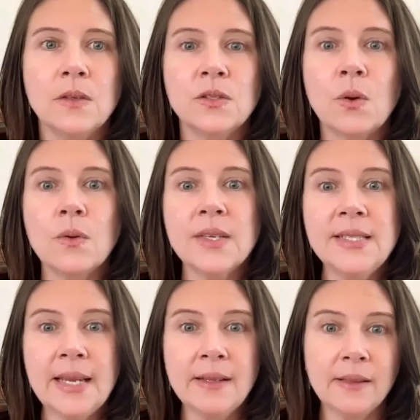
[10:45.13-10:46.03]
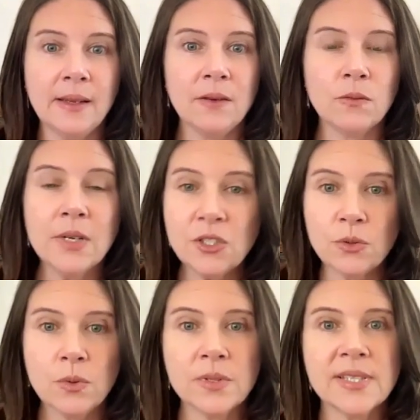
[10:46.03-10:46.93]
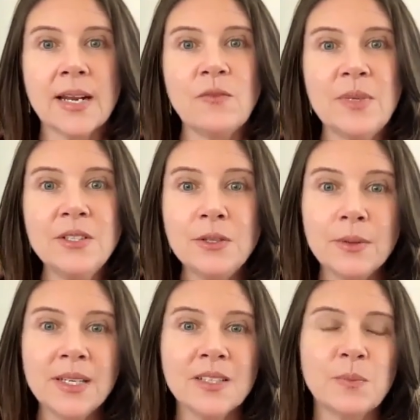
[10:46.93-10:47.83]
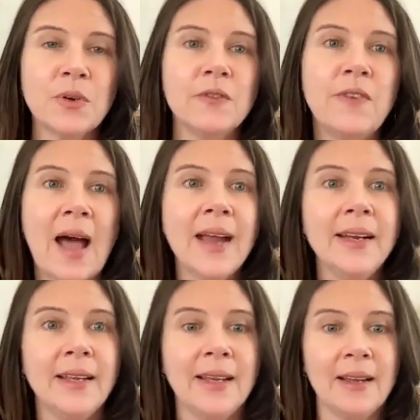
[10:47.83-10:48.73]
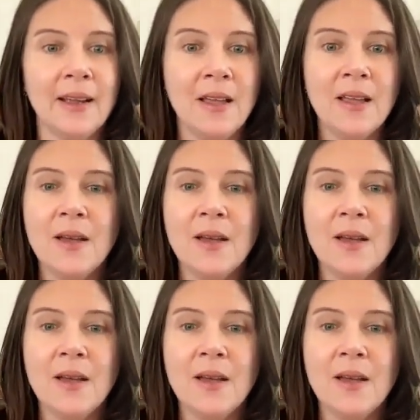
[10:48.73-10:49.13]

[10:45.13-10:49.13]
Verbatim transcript: So the daily rituals that I've been doing is providing